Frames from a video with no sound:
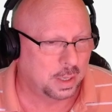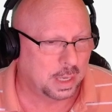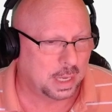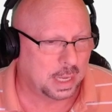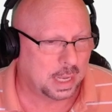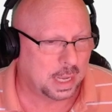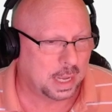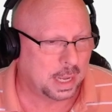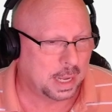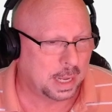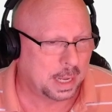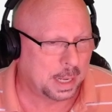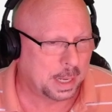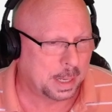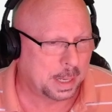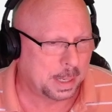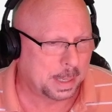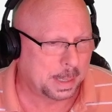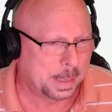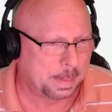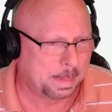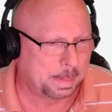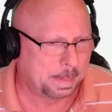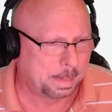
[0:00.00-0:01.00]

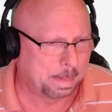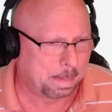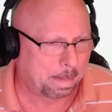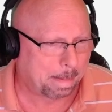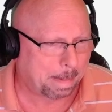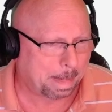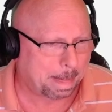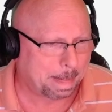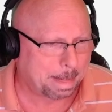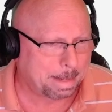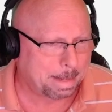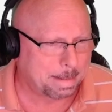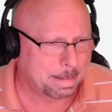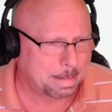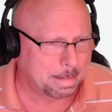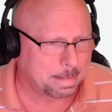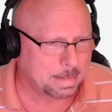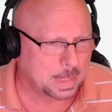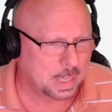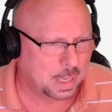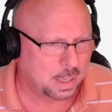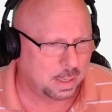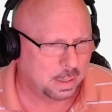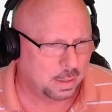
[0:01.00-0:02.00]
The
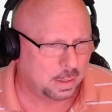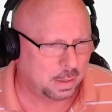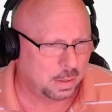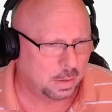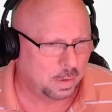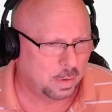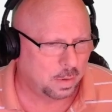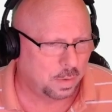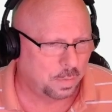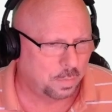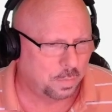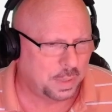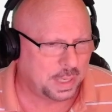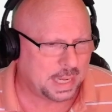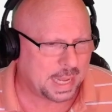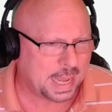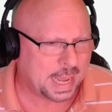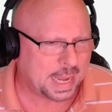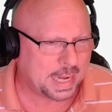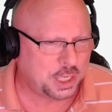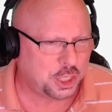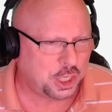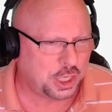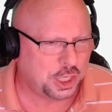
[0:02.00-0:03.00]

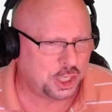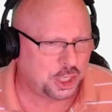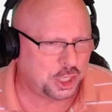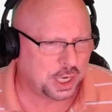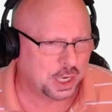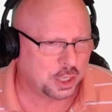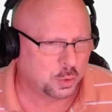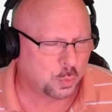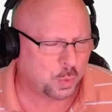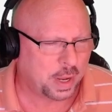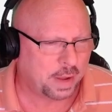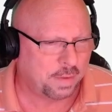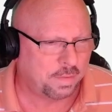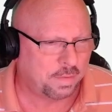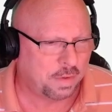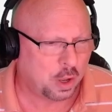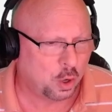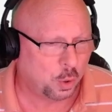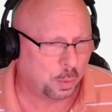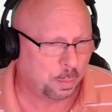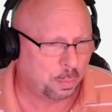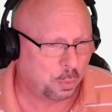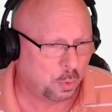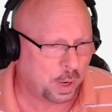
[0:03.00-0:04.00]
HE shells will have
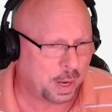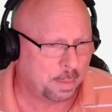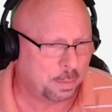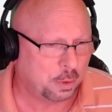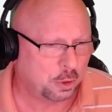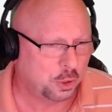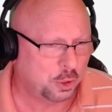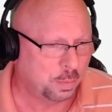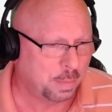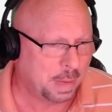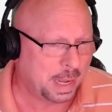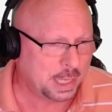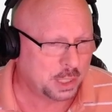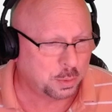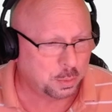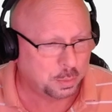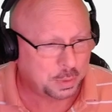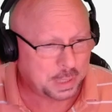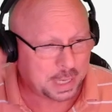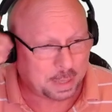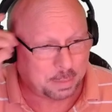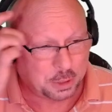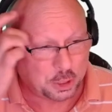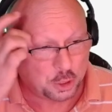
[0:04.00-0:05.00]
following parameters. Maximum
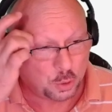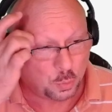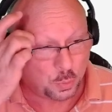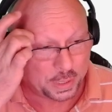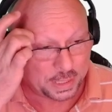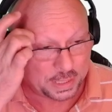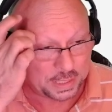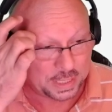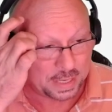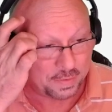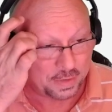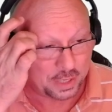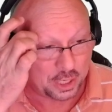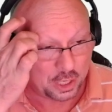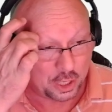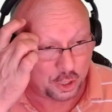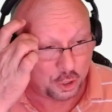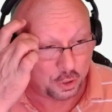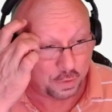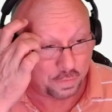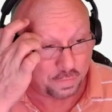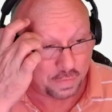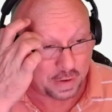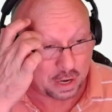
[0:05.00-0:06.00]
damage
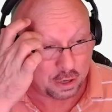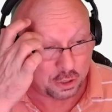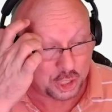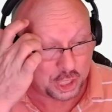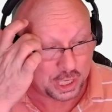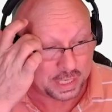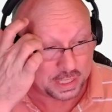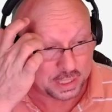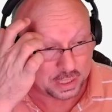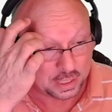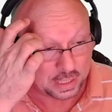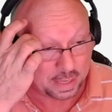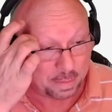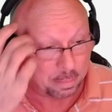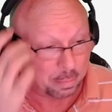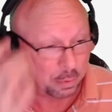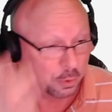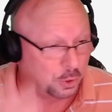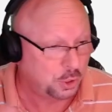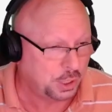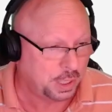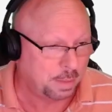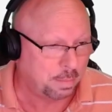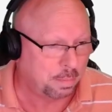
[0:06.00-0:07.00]
2700, fire chance
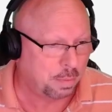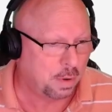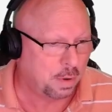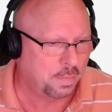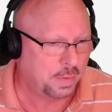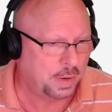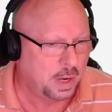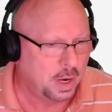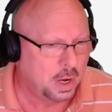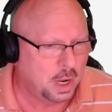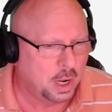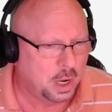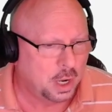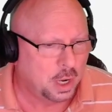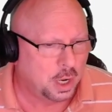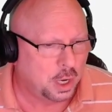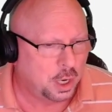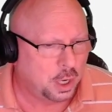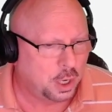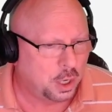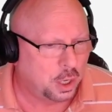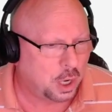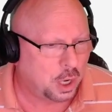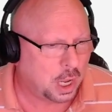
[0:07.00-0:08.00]
11%. Perfect.
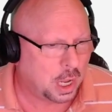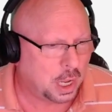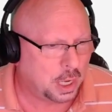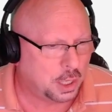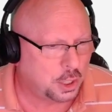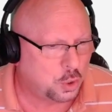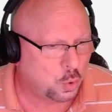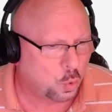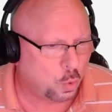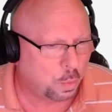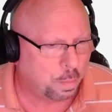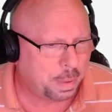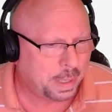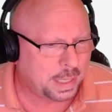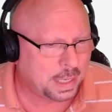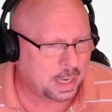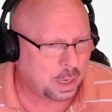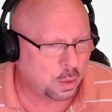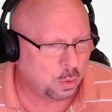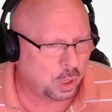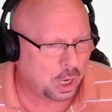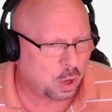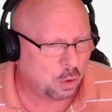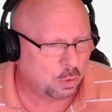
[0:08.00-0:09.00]
Torpedo
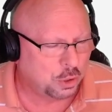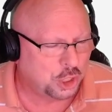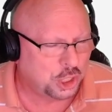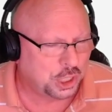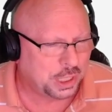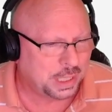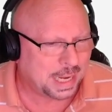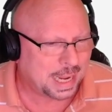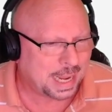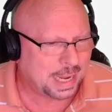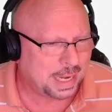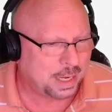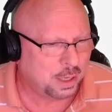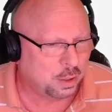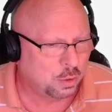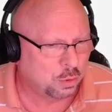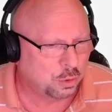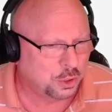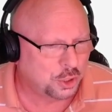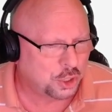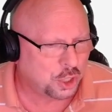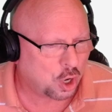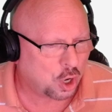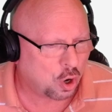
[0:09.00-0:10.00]
launching
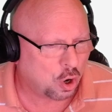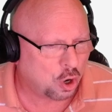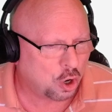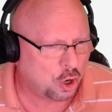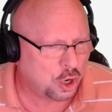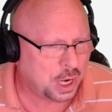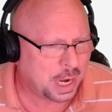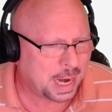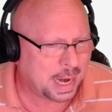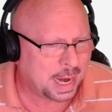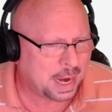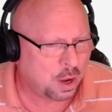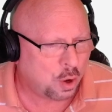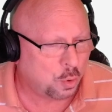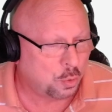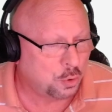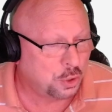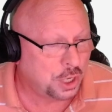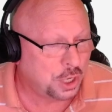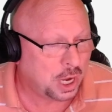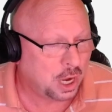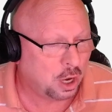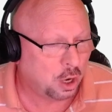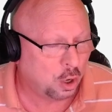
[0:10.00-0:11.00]
angles are now
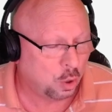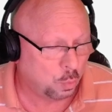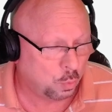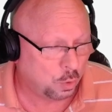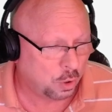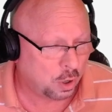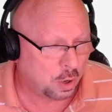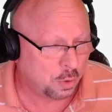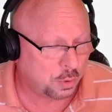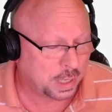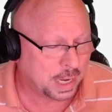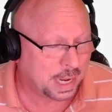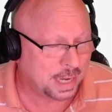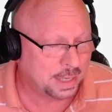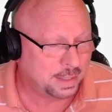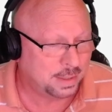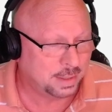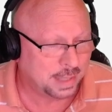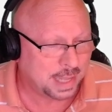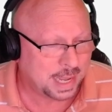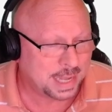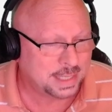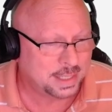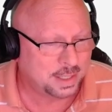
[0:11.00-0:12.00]
narrower. Okay, so
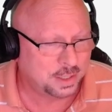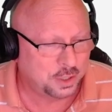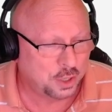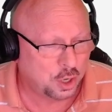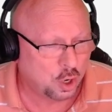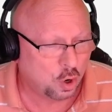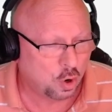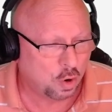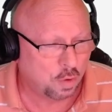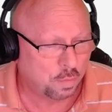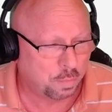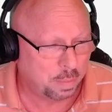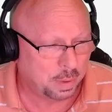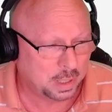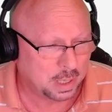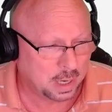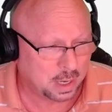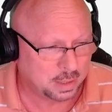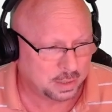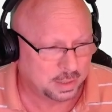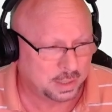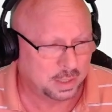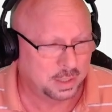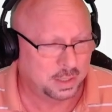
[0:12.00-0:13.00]
that's a nerf
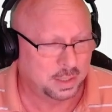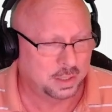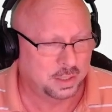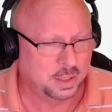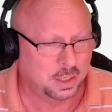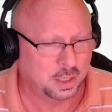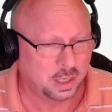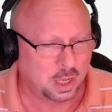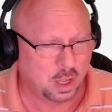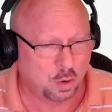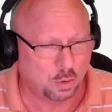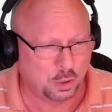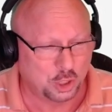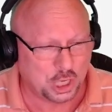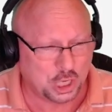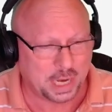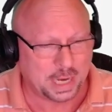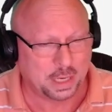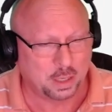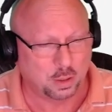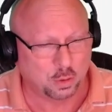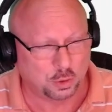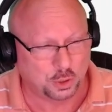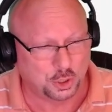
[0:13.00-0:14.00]
because this is the launch
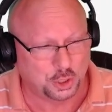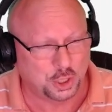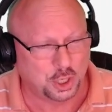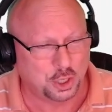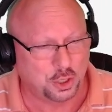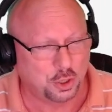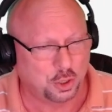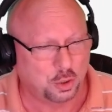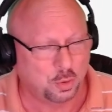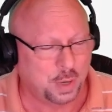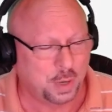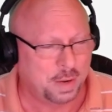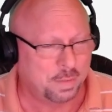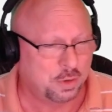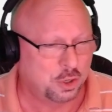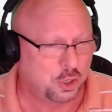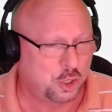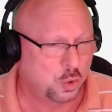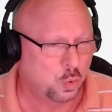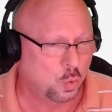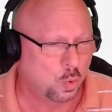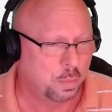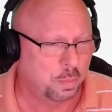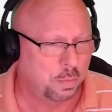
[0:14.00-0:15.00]
angle, so you're going to have
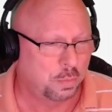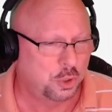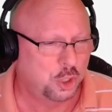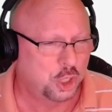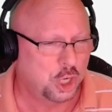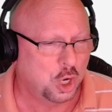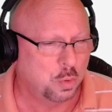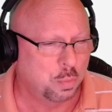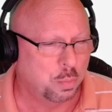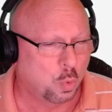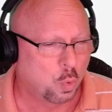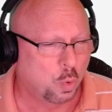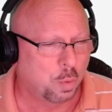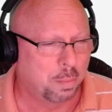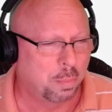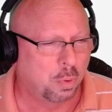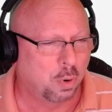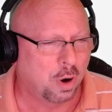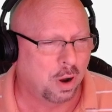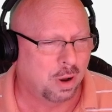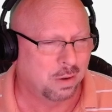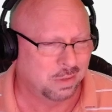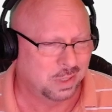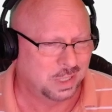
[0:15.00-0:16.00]
to show more
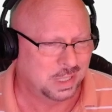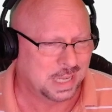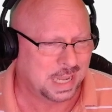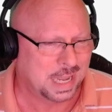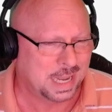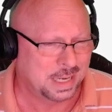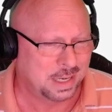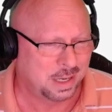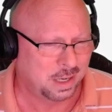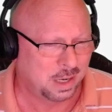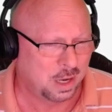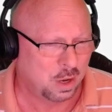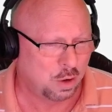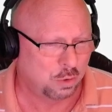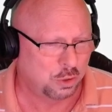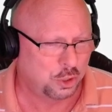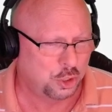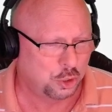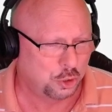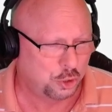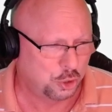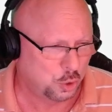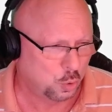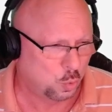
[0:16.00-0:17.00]
broadside to launch your
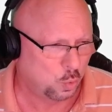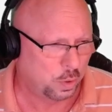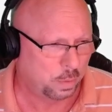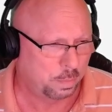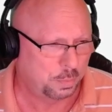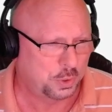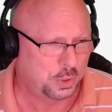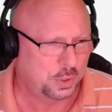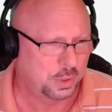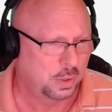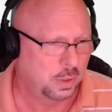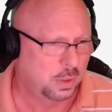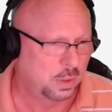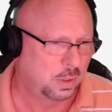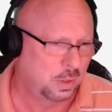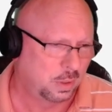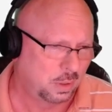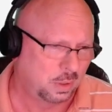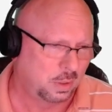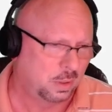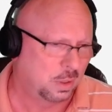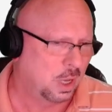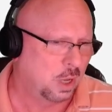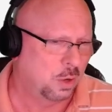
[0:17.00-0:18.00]
torps.
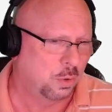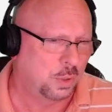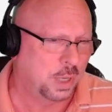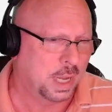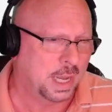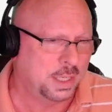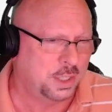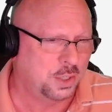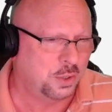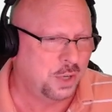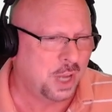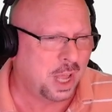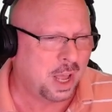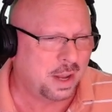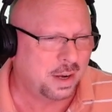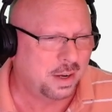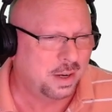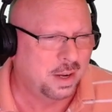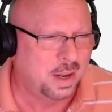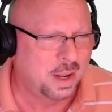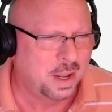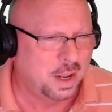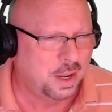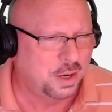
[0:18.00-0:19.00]
Okay, so
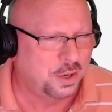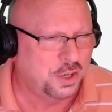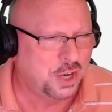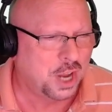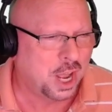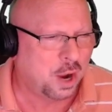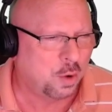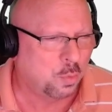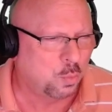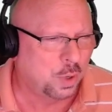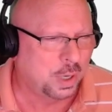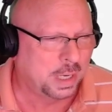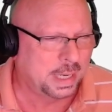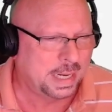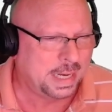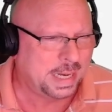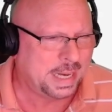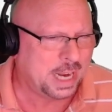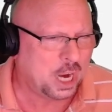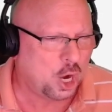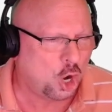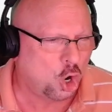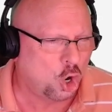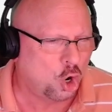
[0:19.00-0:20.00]
not really any
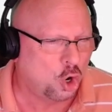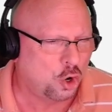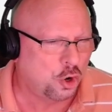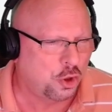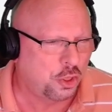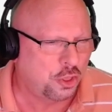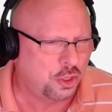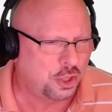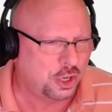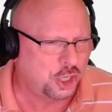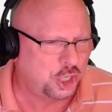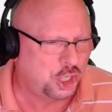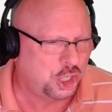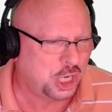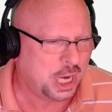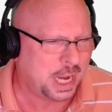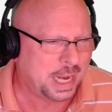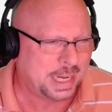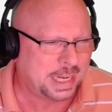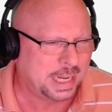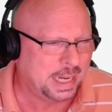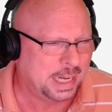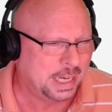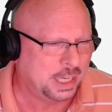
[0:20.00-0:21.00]

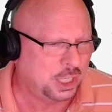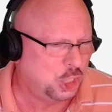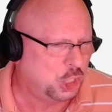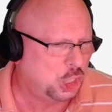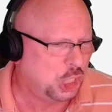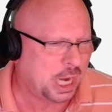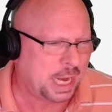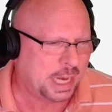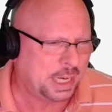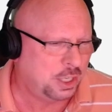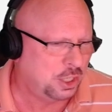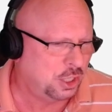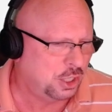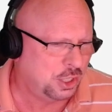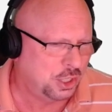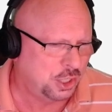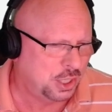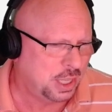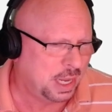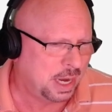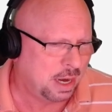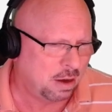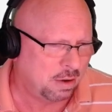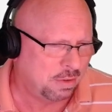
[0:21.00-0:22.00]
earth-shaking changes
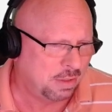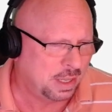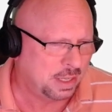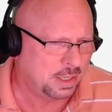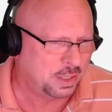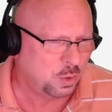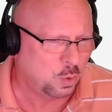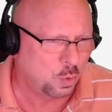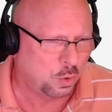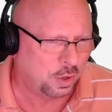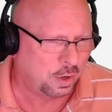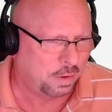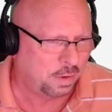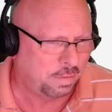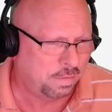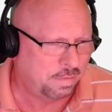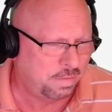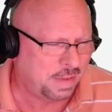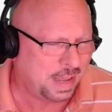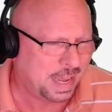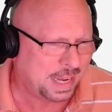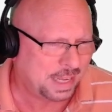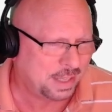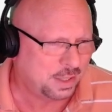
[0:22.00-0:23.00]
there that's going to
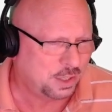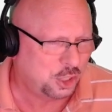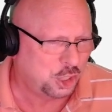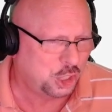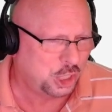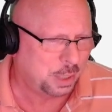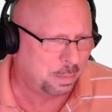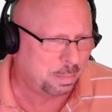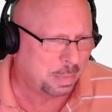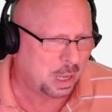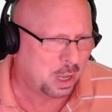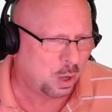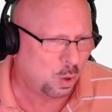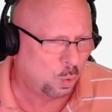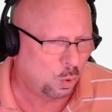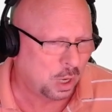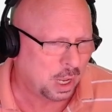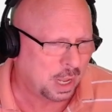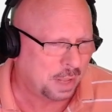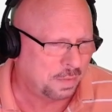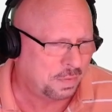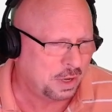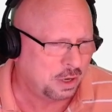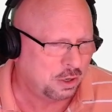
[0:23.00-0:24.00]
affect the ship a whole
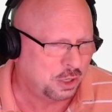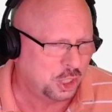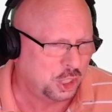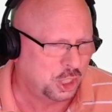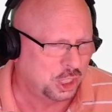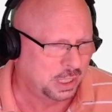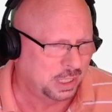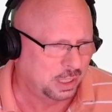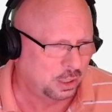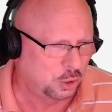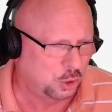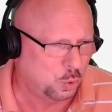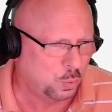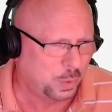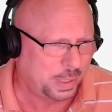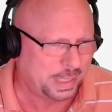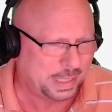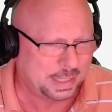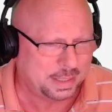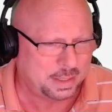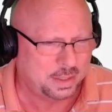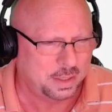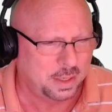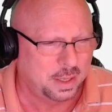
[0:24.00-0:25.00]
lot. They're just little
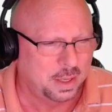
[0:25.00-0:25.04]
tweaks.